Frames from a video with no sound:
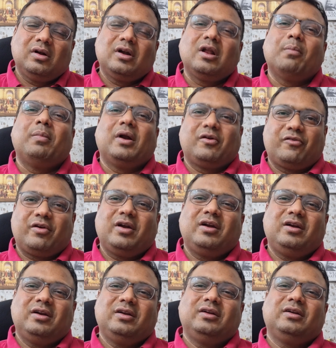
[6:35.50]
Dabba
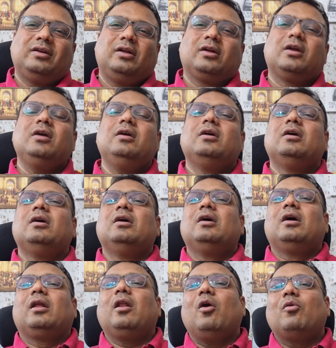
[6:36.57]
trade. Okay.
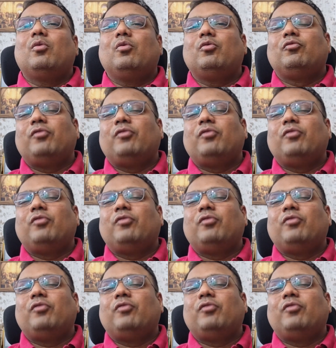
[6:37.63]
Now,